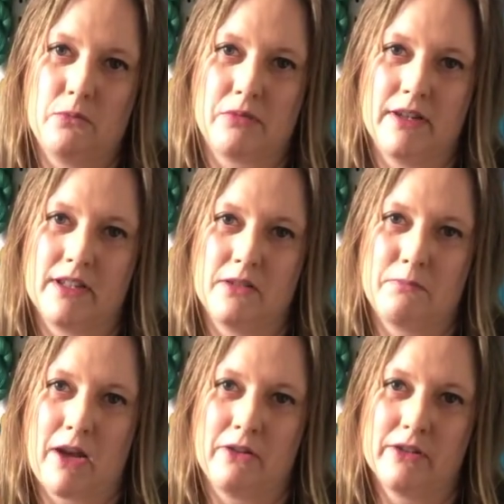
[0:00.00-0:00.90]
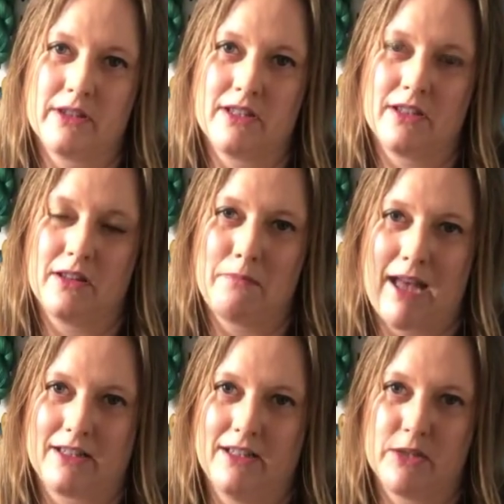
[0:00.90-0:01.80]
print and post the
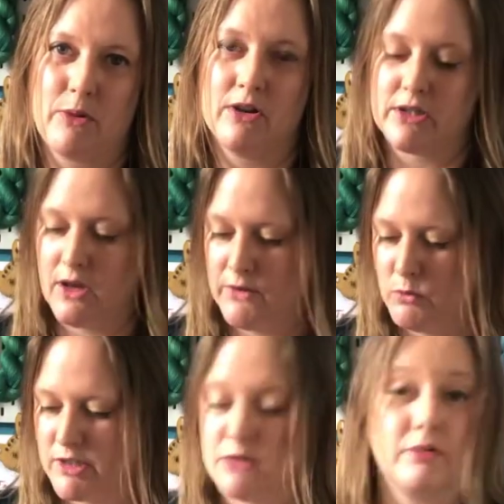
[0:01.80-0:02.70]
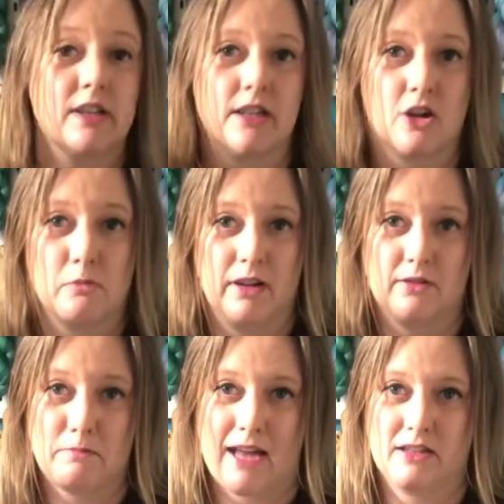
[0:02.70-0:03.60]
pattern as well, so if you wanted a printed copy of the
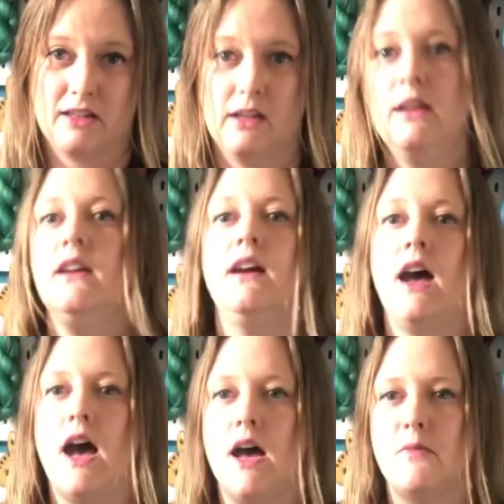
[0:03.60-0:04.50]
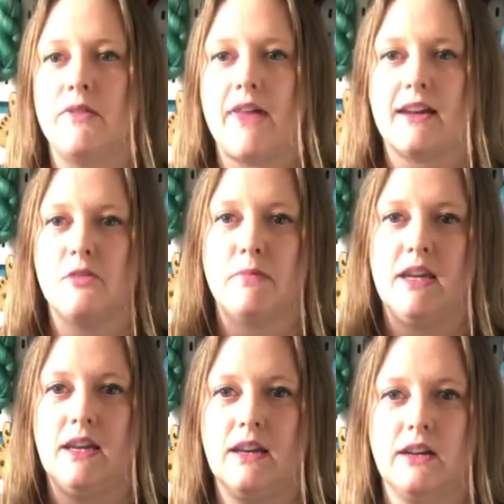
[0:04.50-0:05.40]
pattern, that can
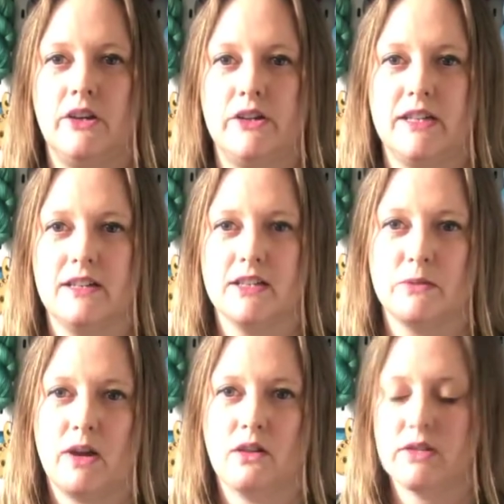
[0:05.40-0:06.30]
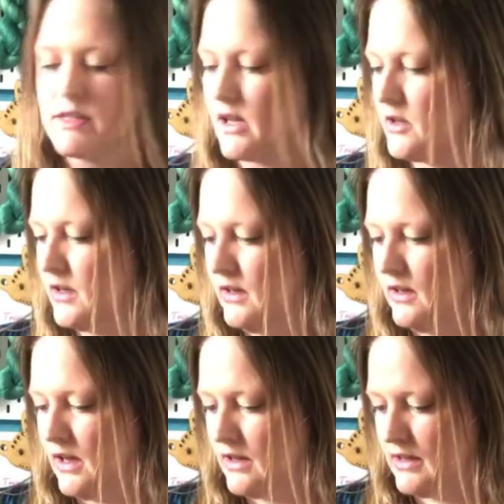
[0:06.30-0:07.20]
be included as well. So
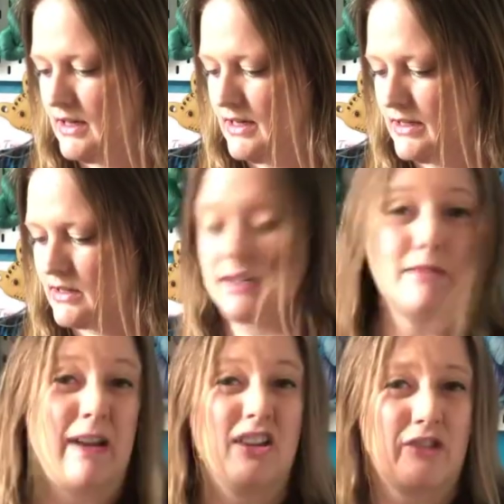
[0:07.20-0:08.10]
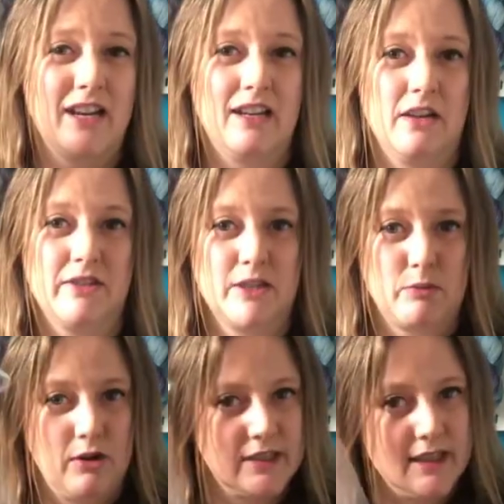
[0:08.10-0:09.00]
these make great gifts as
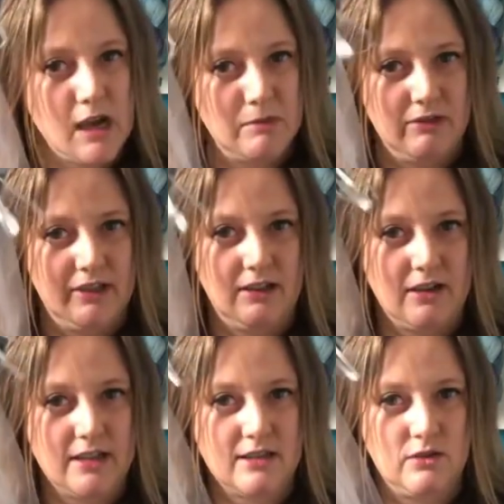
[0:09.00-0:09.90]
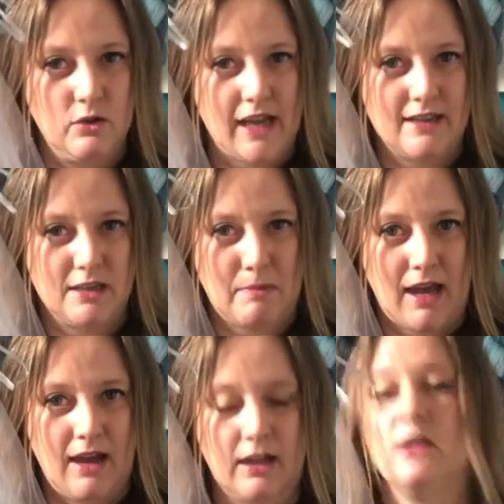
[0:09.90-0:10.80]
well, because they come in a really nice organza
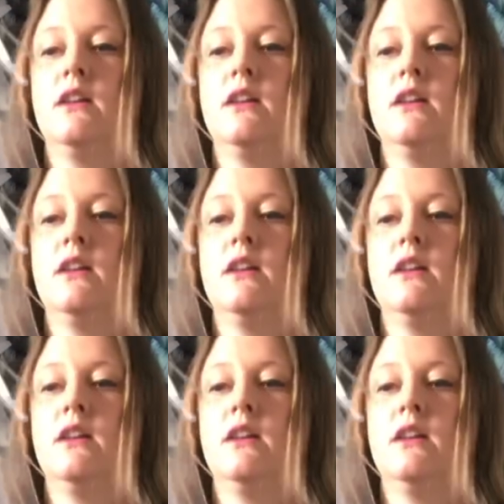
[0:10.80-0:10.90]
bag.